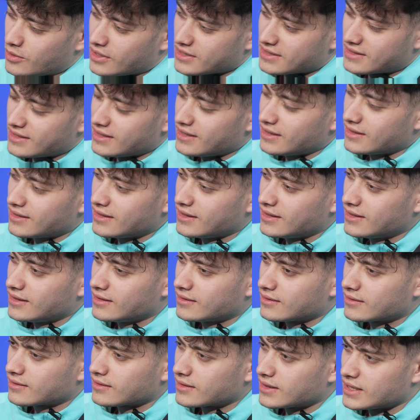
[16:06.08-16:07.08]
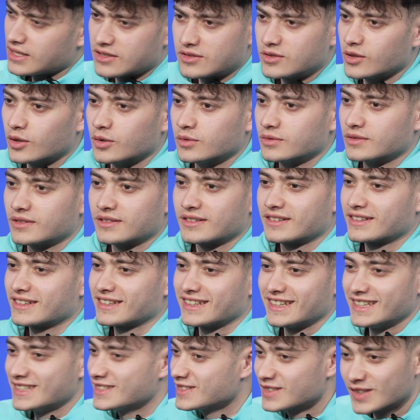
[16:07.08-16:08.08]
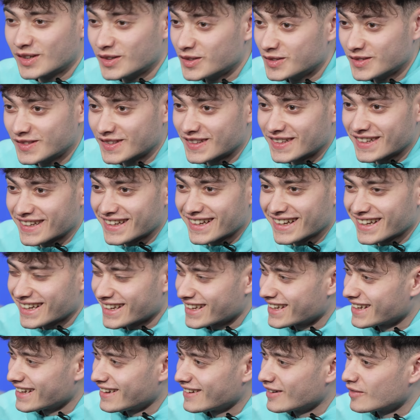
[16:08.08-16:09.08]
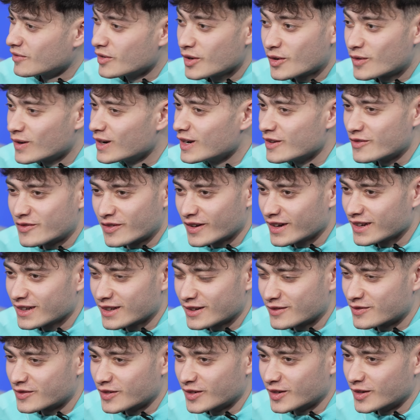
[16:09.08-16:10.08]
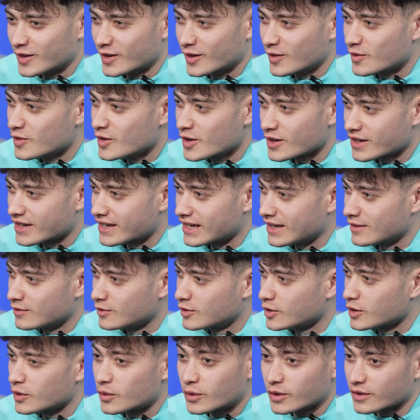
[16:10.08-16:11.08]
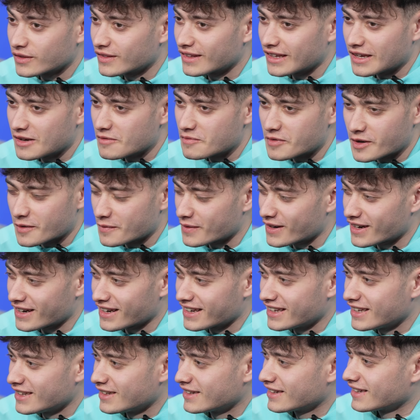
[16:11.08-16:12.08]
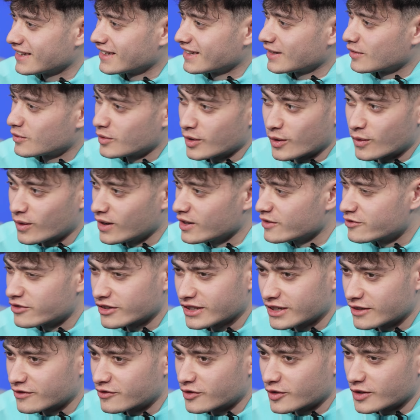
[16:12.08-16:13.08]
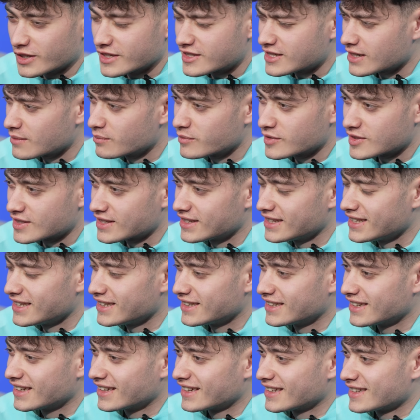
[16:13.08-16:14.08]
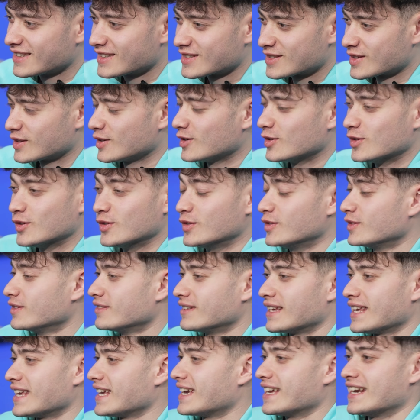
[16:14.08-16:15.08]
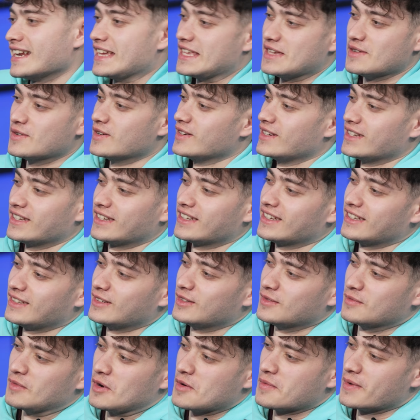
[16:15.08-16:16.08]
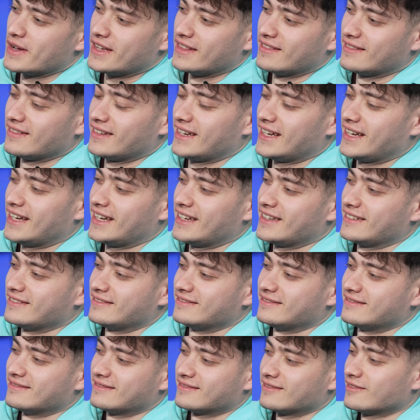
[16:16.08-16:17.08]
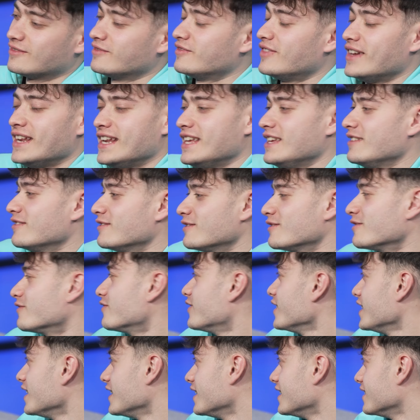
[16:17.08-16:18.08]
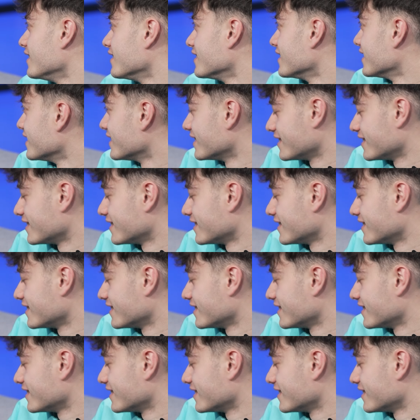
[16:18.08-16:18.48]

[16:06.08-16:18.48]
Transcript: was thinking, it's done. It's done. We qualified for World Cup. We won the e Premier League we qualified for the Champions League. So incredible, incredible moment and feeling, feeling,